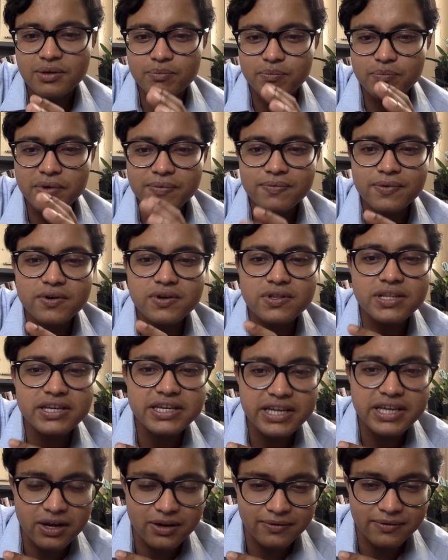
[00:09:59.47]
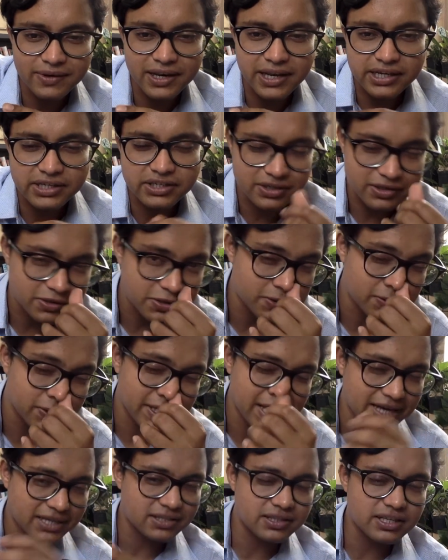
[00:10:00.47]
before the day of election. So
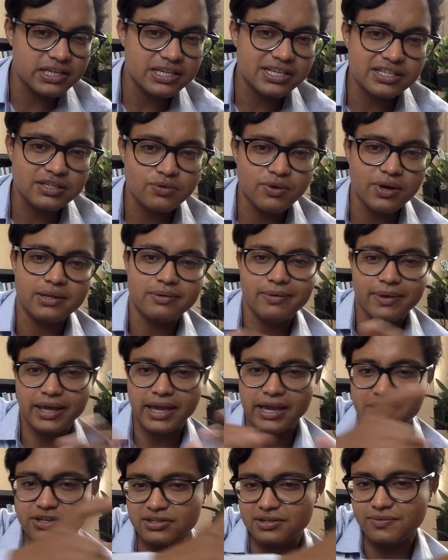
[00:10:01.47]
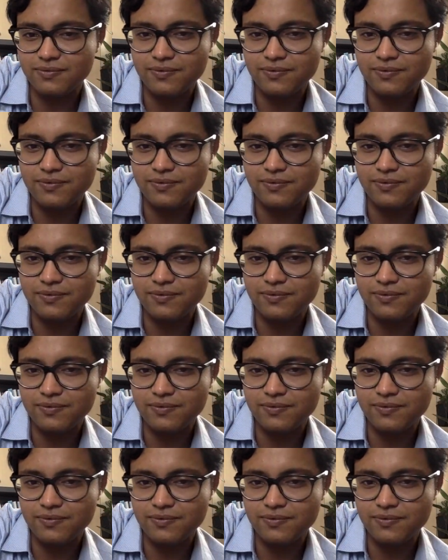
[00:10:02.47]
that's the disqualification